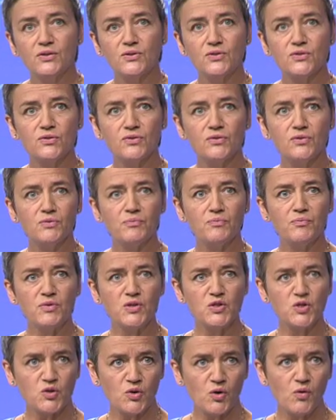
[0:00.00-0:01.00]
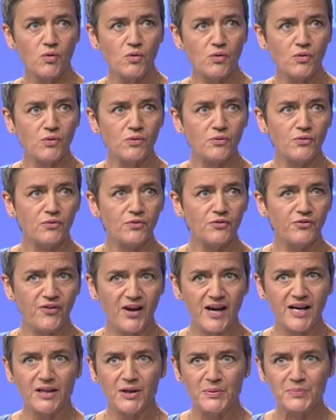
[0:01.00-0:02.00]
To restore
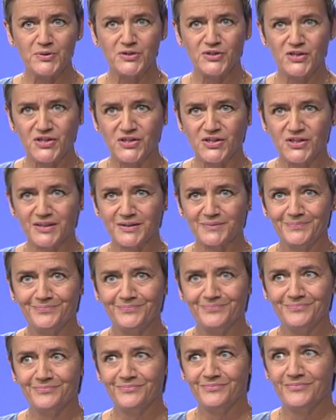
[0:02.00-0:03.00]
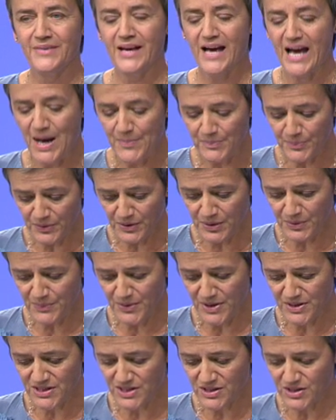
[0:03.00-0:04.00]
fair competition, Apple
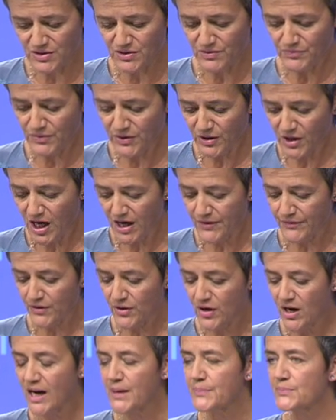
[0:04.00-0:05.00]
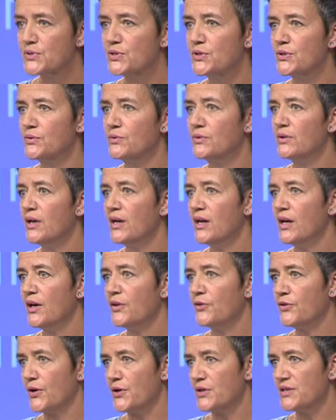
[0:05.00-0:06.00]
must recover up to
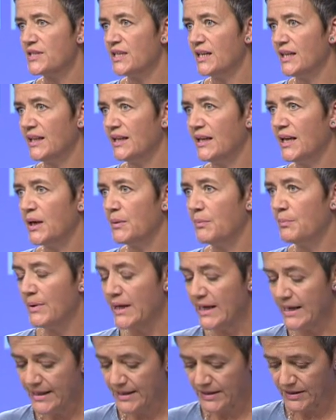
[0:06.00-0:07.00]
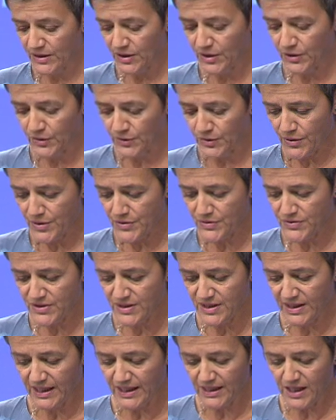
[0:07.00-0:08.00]
13 billion
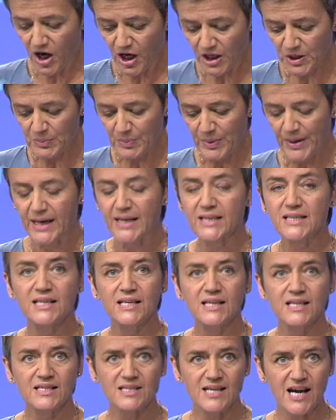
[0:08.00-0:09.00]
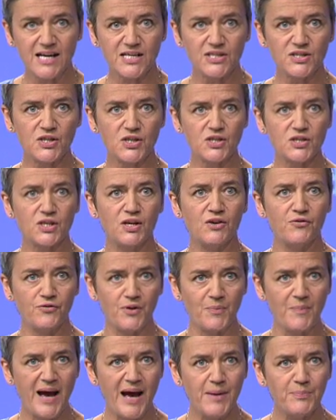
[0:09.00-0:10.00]
euros in unpaid taxes
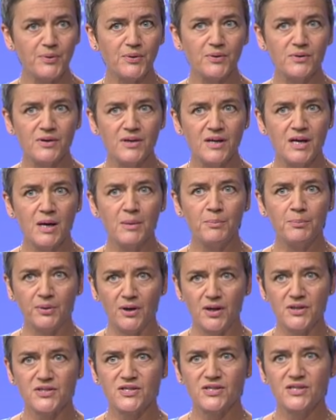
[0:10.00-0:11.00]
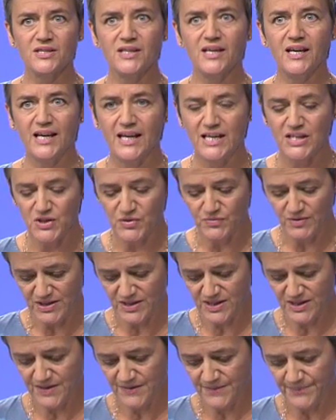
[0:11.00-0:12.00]
from Apple plus
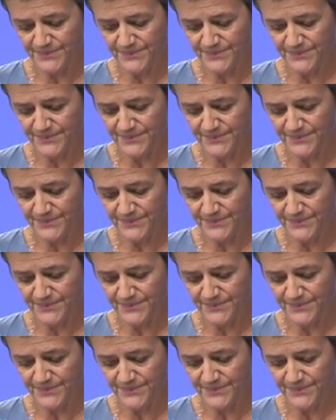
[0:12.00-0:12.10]
interest.